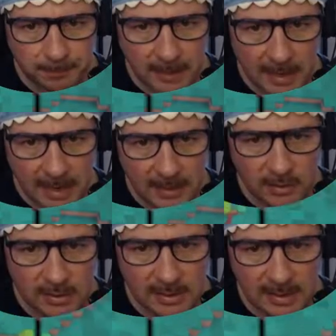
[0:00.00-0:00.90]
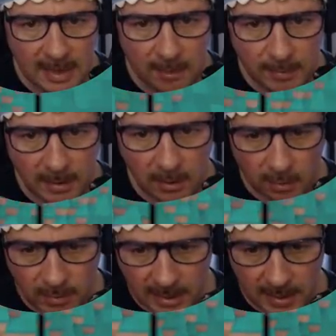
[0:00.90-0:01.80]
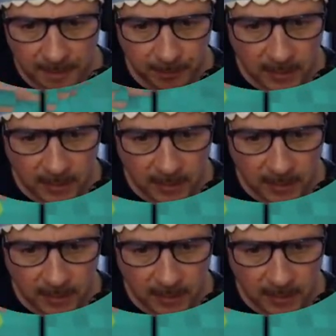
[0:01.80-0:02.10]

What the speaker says: and just see how we can go there.